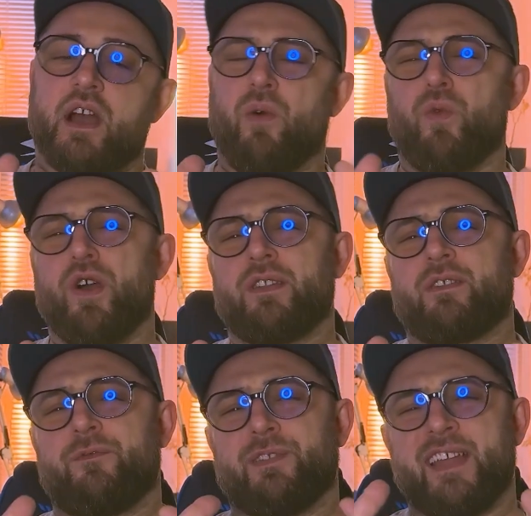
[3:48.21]
Avoid
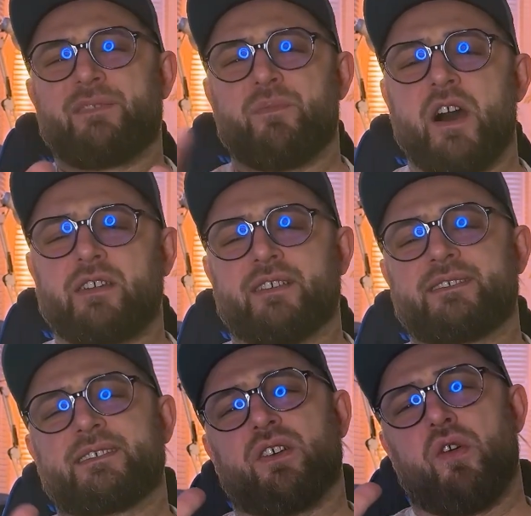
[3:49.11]
flat markets